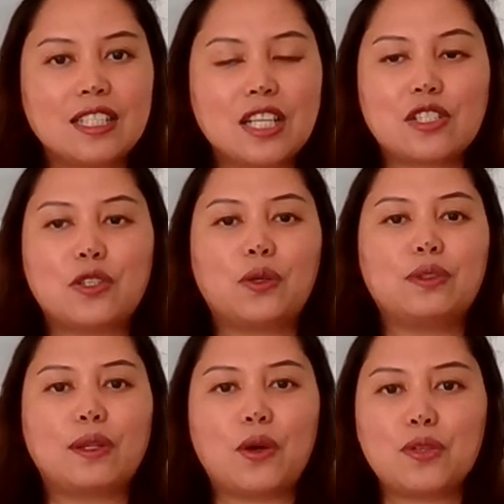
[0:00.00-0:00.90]
Just
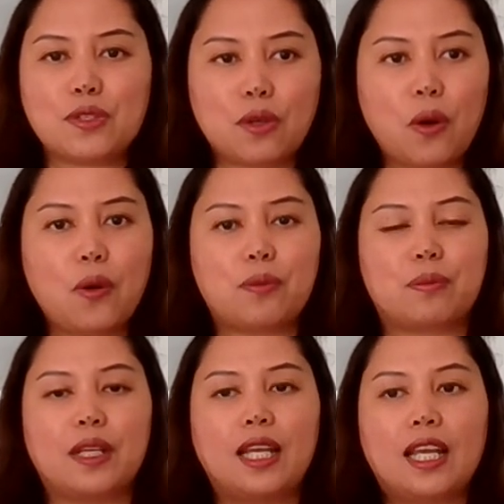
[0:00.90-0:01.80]
don't lose
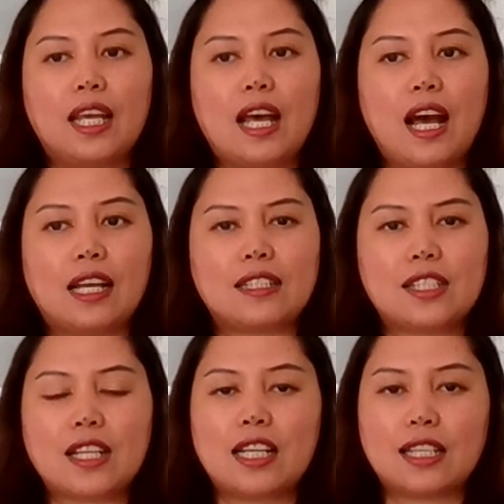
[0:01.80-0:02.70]
hope, and
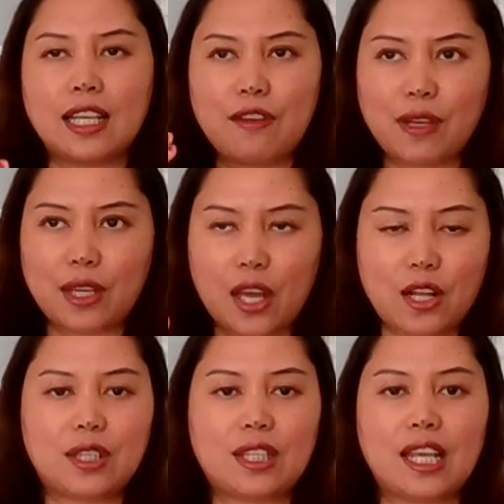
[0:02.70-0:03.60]
start living
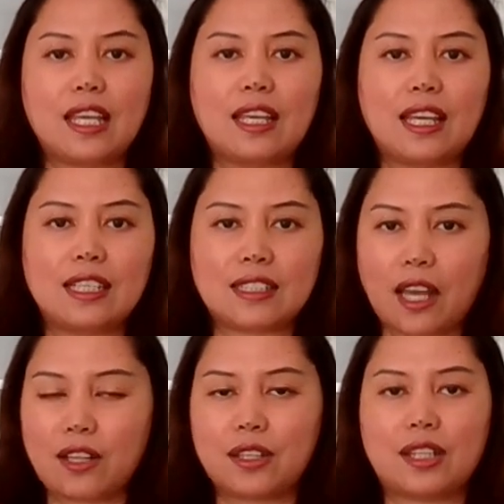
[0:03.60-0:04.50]
healthy, eat
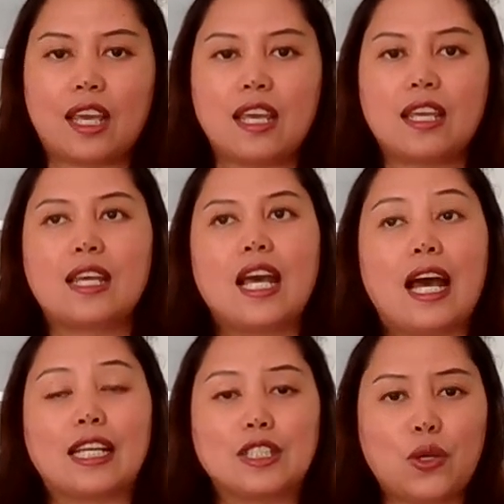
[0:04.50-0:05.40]
healthy,
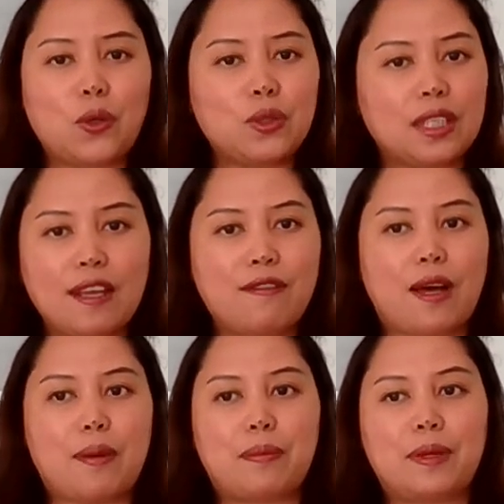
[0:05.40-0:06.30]
and don't give
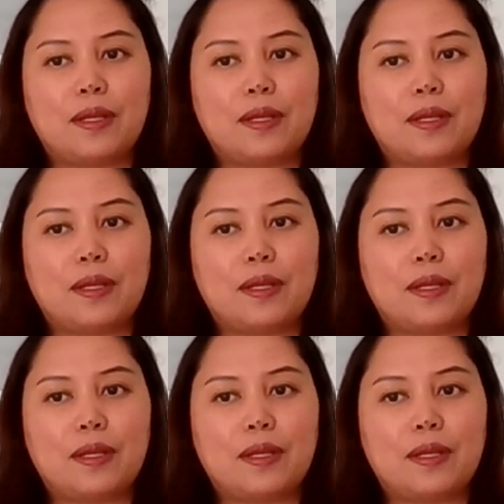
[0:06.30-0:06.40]
up.